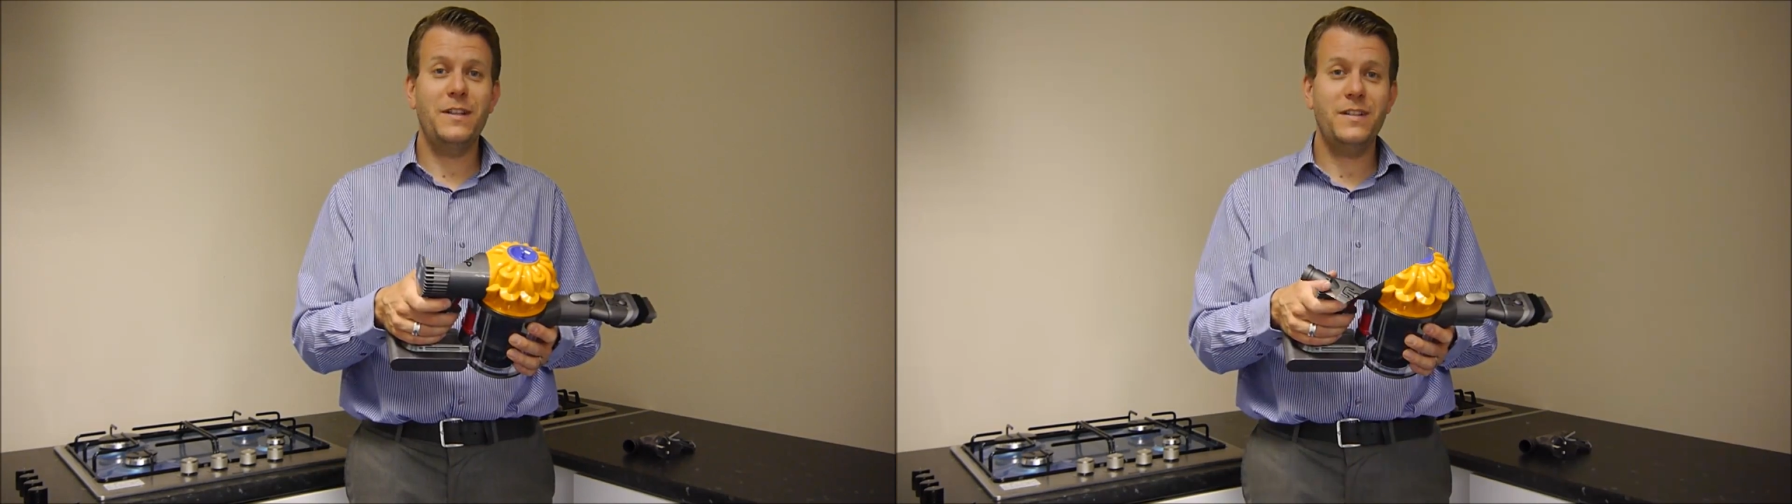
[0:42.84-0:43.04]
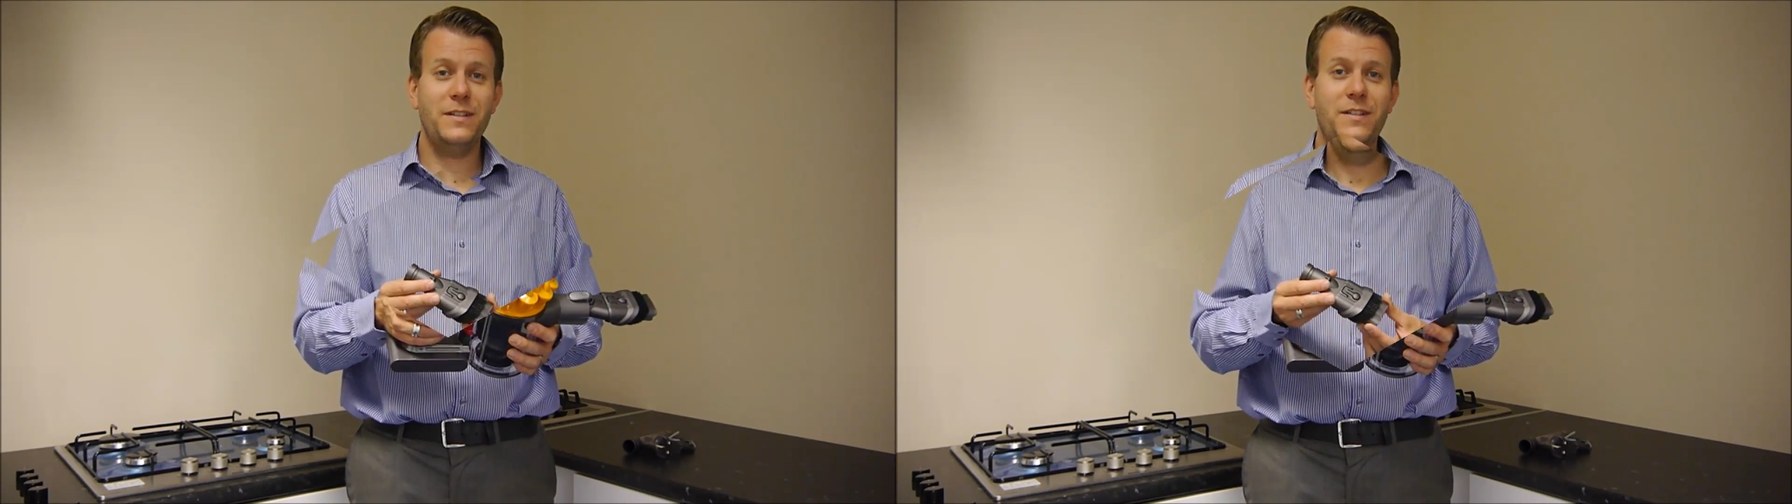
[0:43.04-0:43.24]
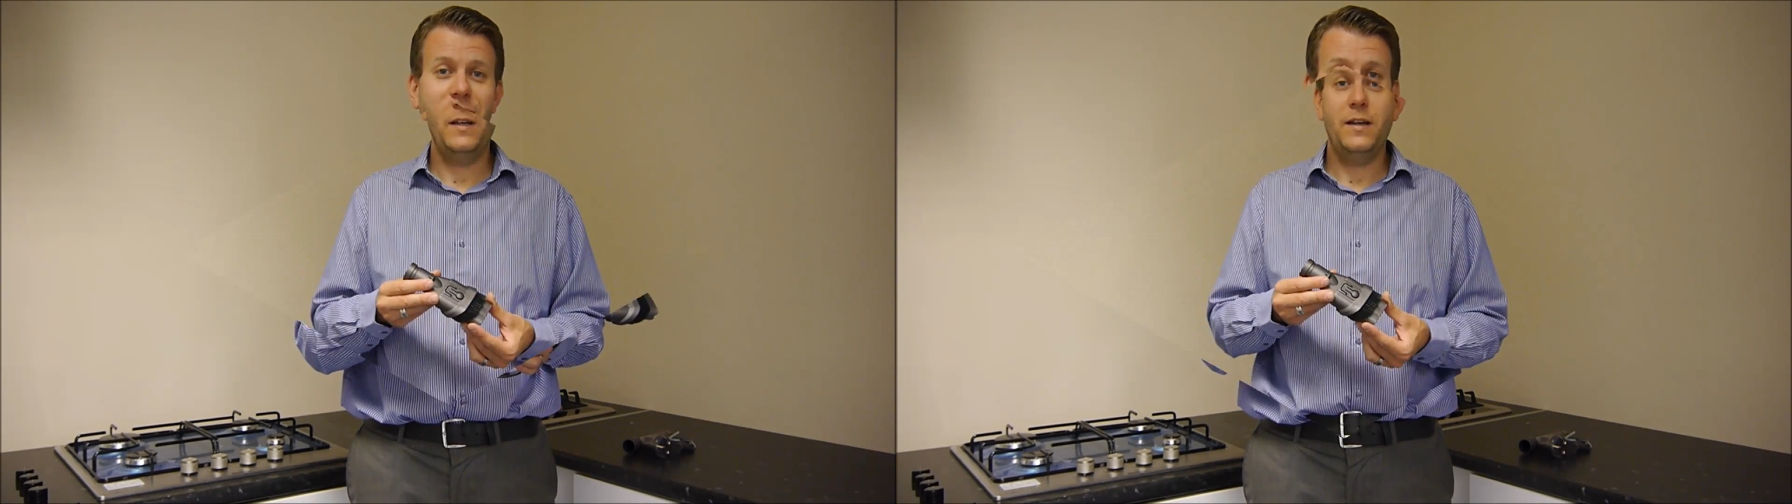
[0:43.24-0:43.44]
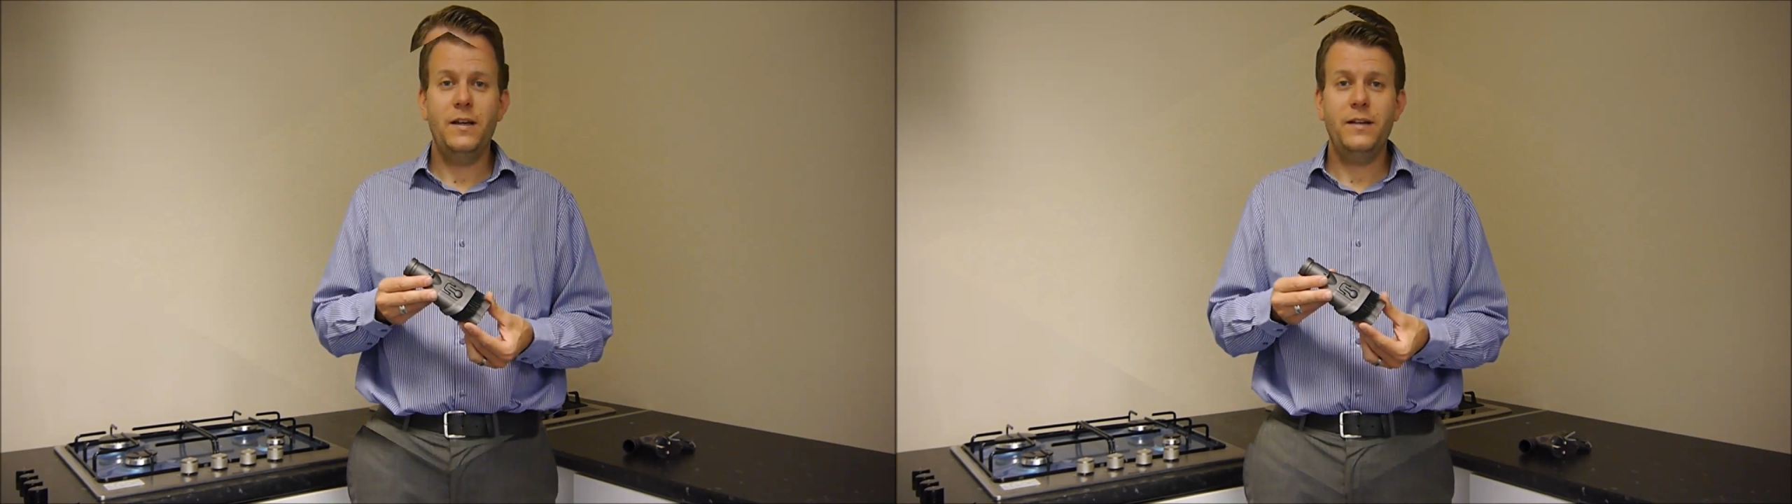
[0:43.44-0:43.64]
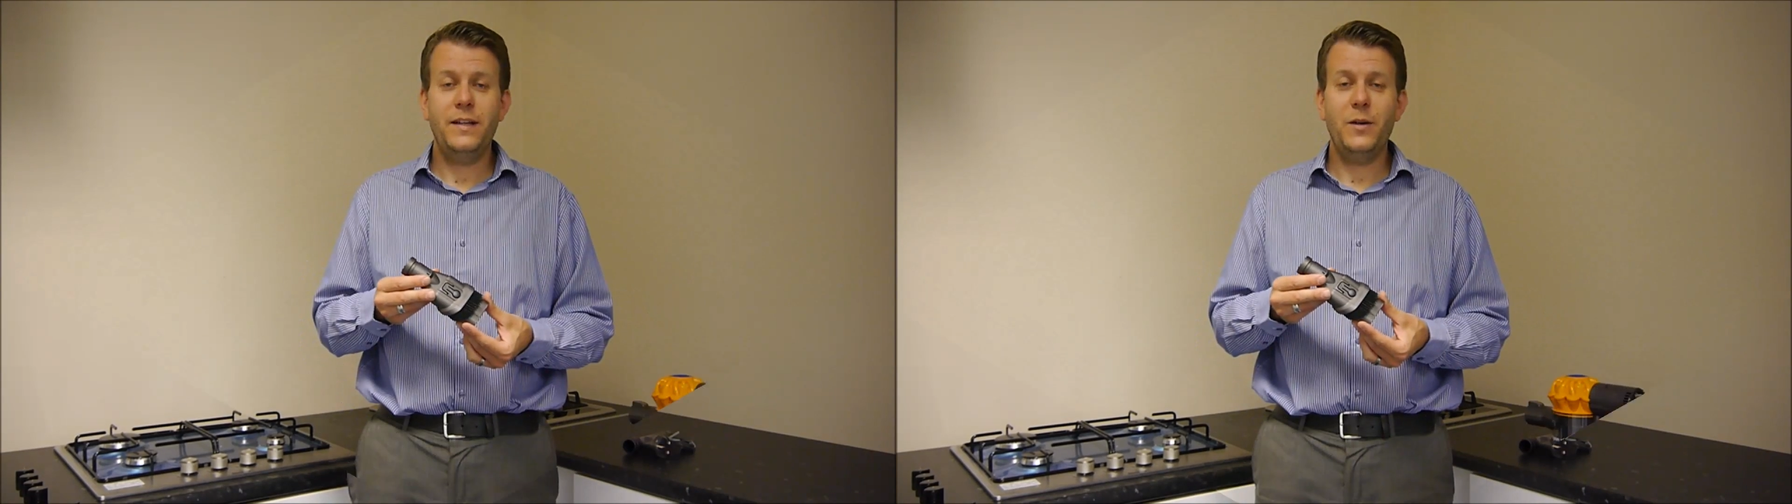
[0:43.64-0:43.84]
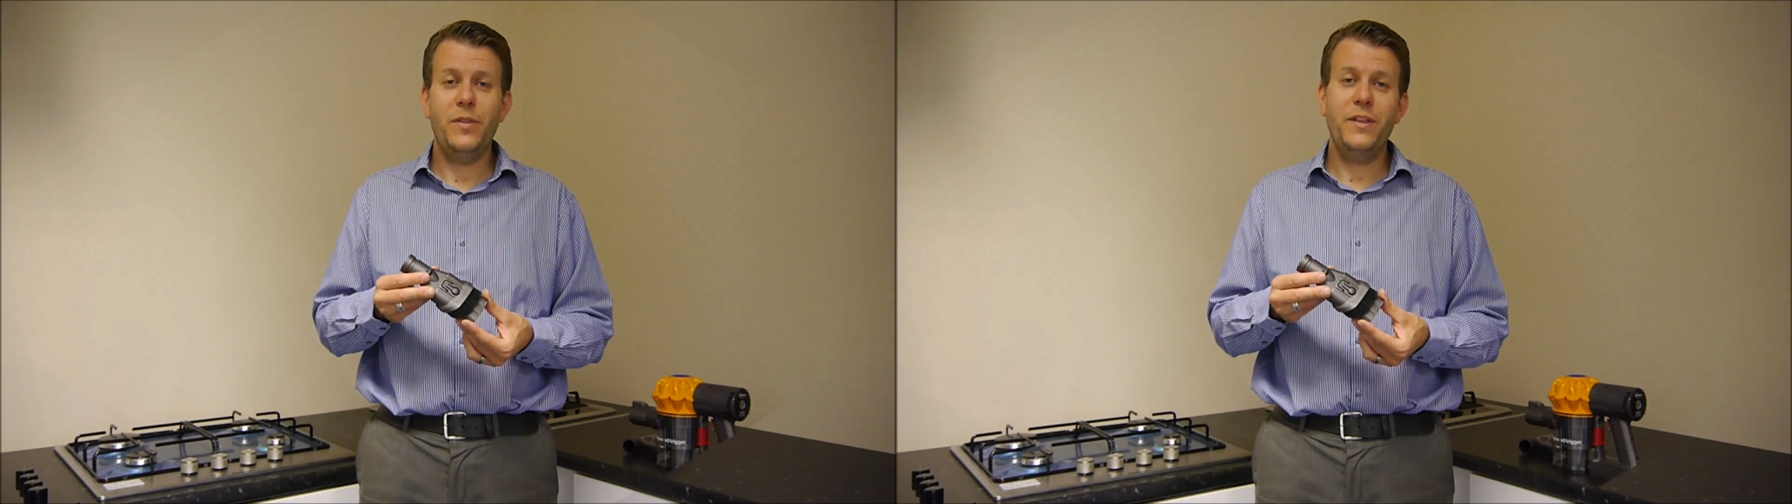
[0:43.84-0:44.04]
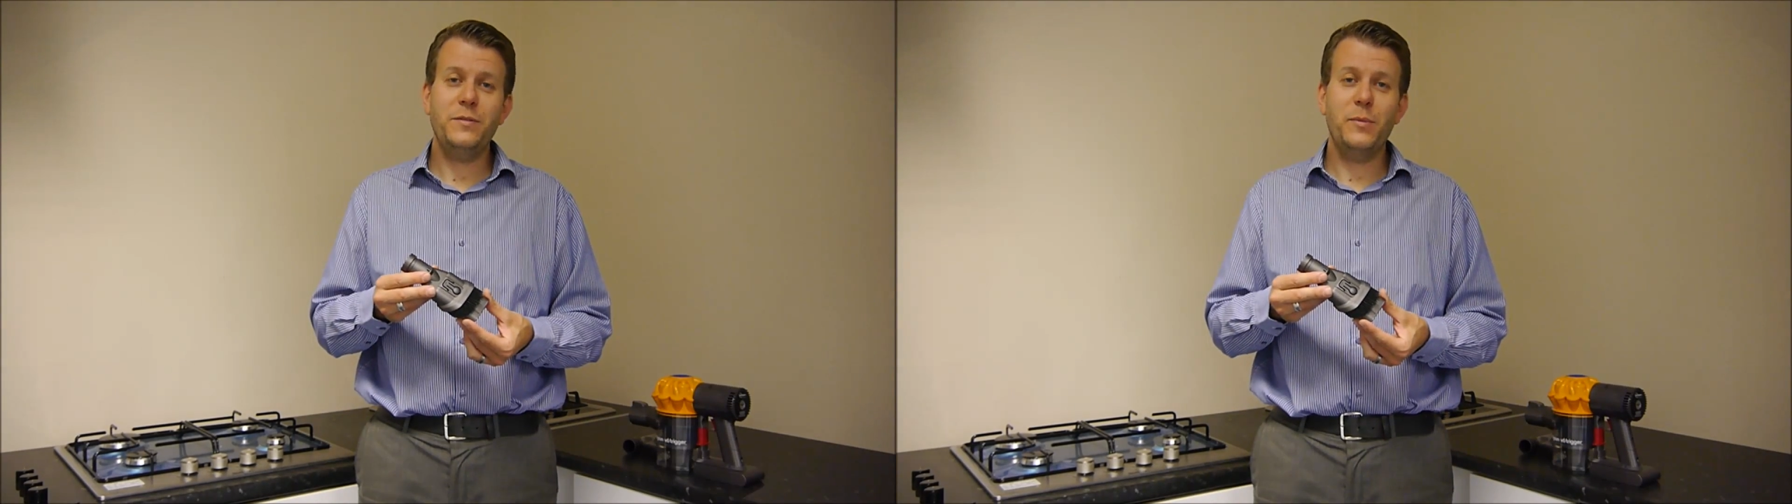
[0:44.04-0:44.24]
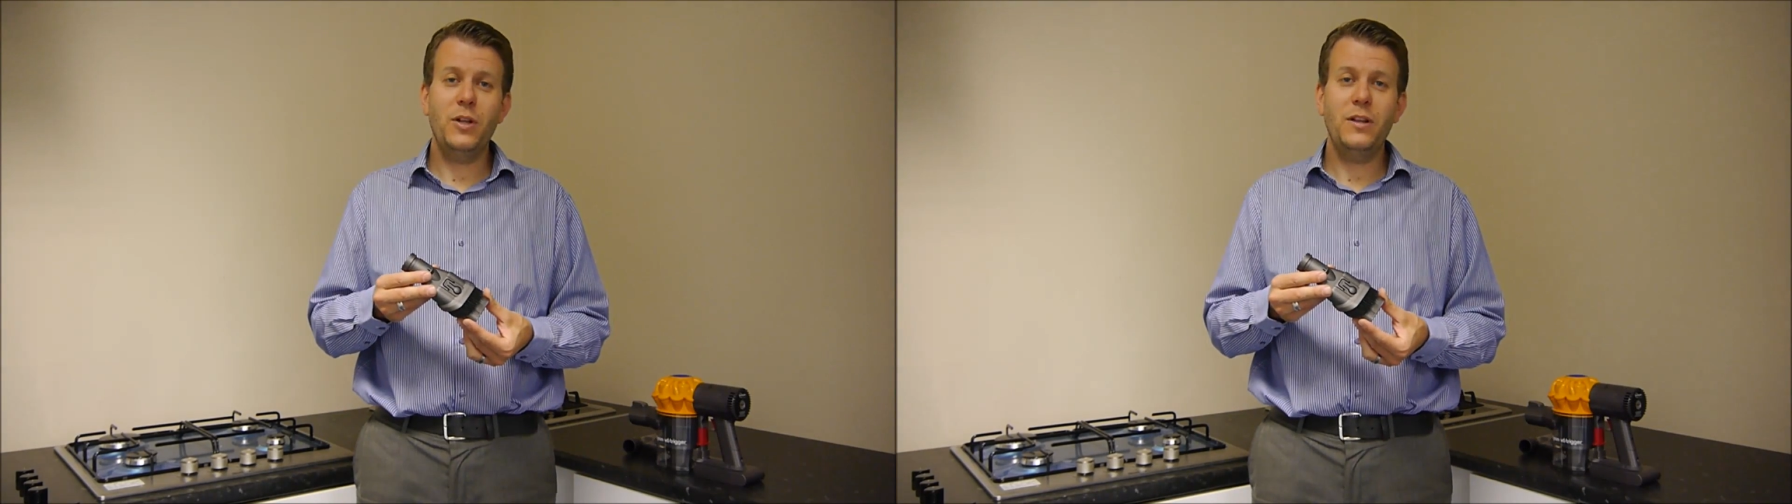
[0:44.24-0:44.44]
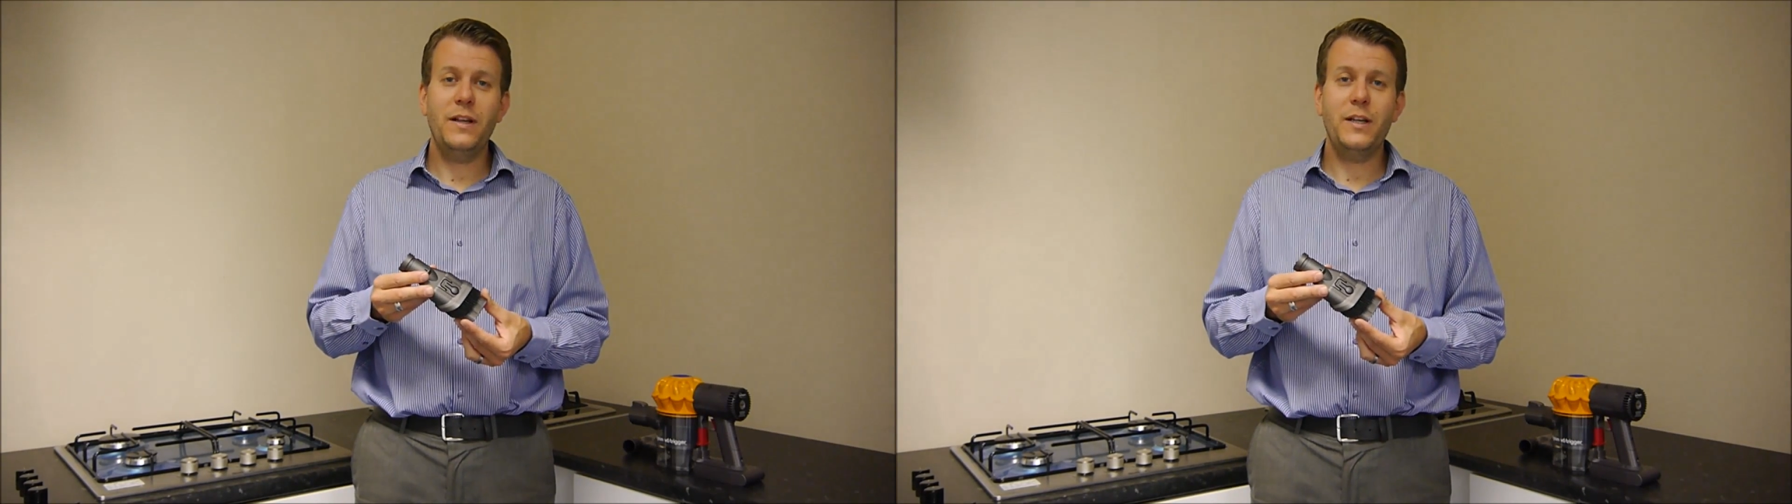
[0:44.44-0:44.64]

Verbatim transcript: fantastic. Now with this model